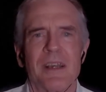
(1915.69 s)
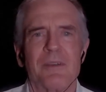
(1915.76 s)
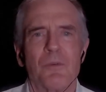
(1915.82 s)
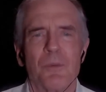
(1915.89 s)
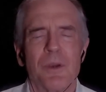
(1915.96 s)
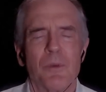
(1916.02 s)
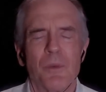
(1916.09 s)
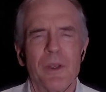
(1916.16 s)

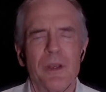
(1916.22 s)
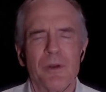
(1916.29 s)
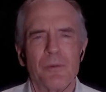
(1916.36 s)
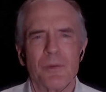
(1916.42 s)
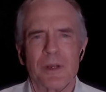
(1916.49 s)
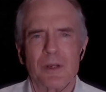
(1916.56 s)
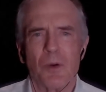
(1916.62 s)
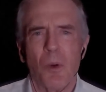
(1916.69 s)
we are
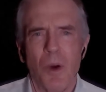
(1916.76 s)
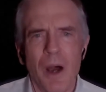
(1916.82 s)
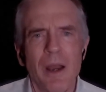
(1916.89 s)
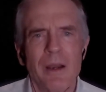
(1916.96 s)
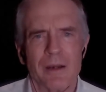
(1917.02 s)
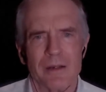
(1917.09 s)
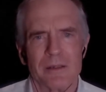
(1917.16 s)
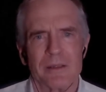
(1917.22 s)

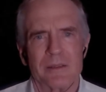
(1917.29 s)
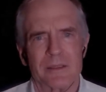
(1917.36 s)
required